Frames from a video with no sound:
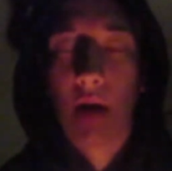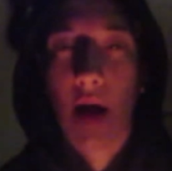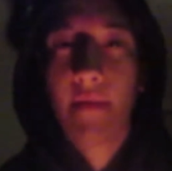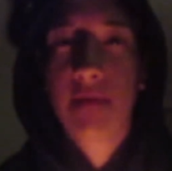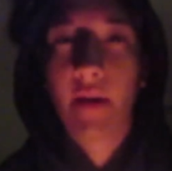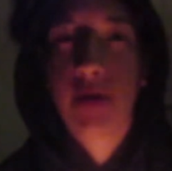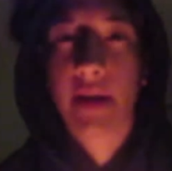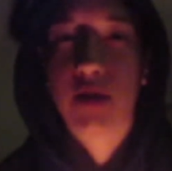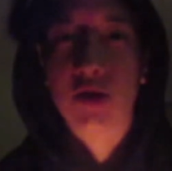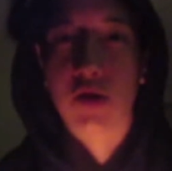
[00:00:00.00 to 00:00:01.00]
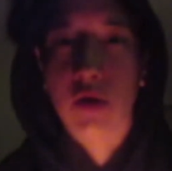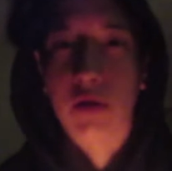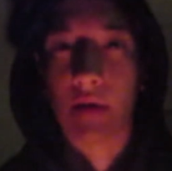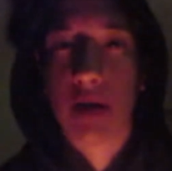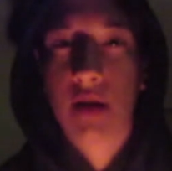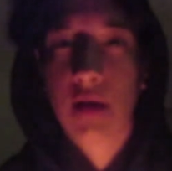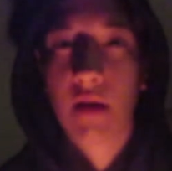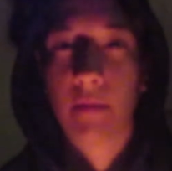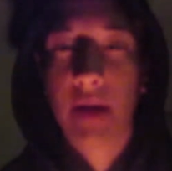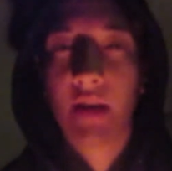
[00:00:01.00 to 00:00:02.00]
I am very concerned
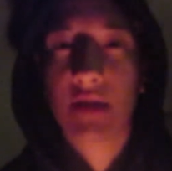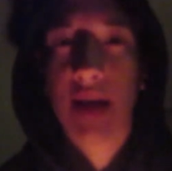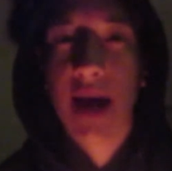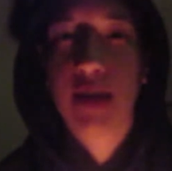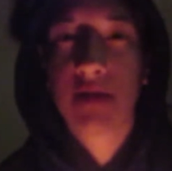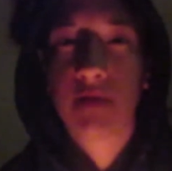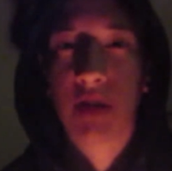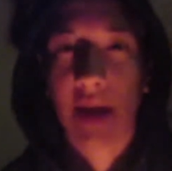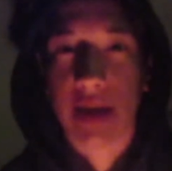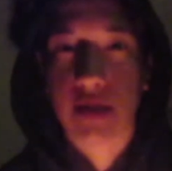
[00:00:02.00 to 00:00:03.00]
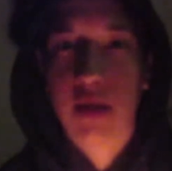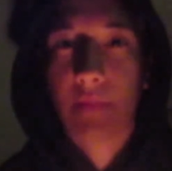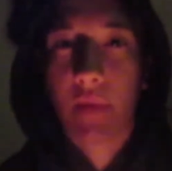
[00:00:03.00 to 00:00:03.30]
because as of late,